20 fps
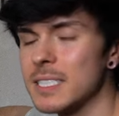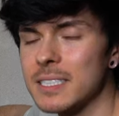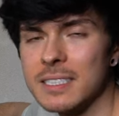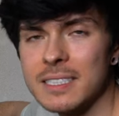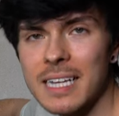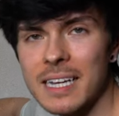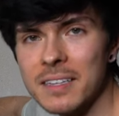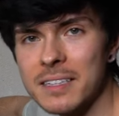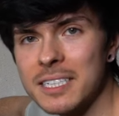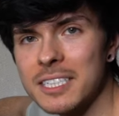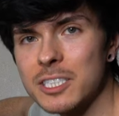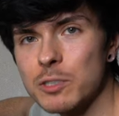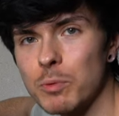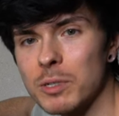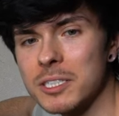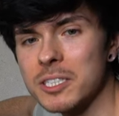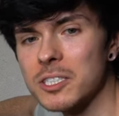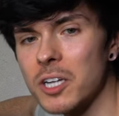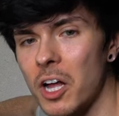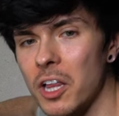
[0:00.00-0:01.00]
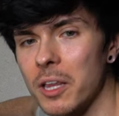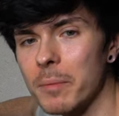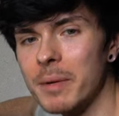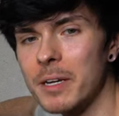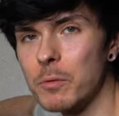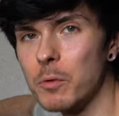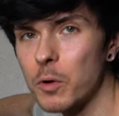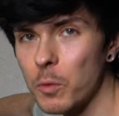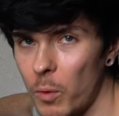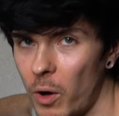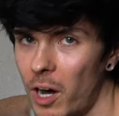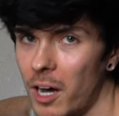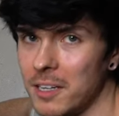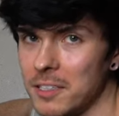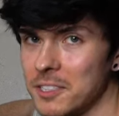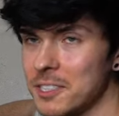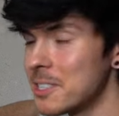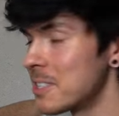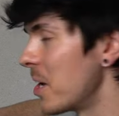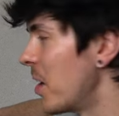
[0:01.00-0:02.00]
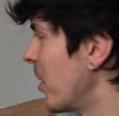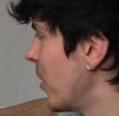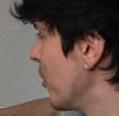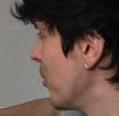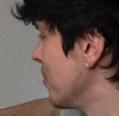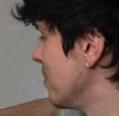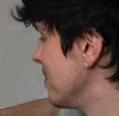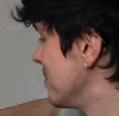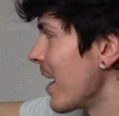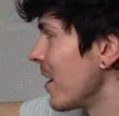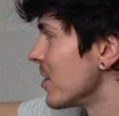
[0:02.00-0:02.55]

This is at least what Solomon would want, so.